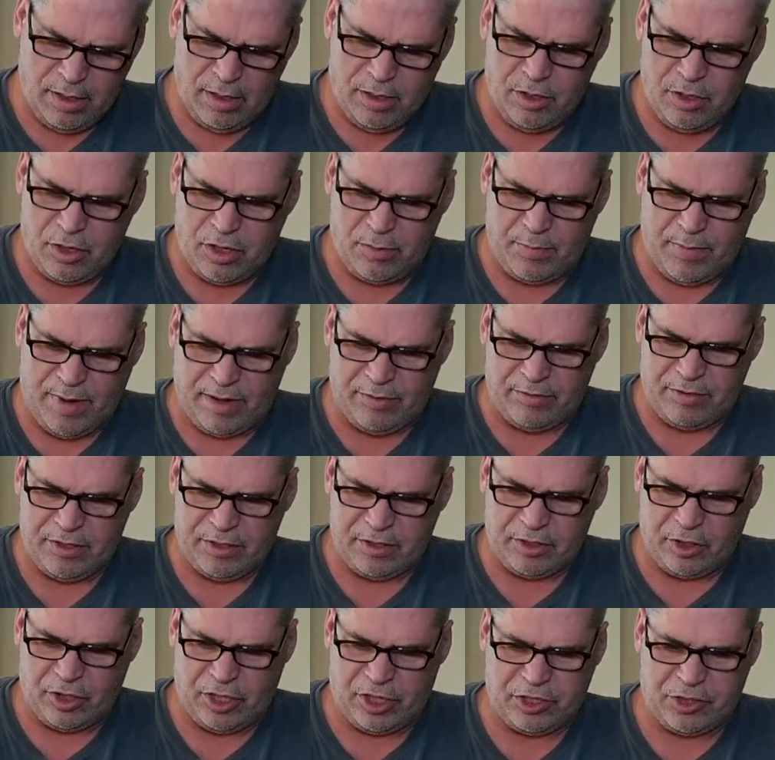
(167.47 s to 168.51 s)
You can mount
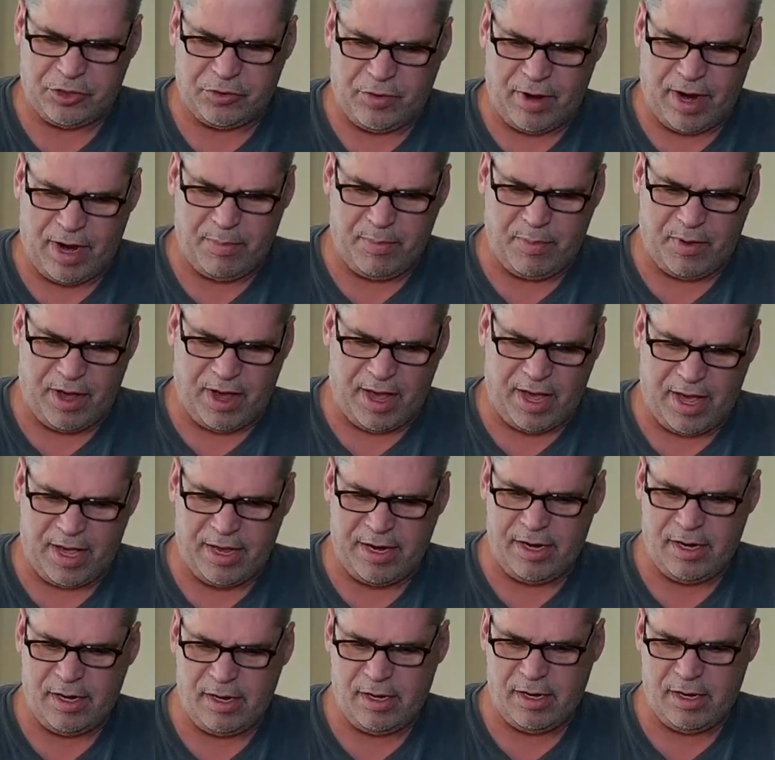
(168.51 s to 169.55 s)
this on a tripod,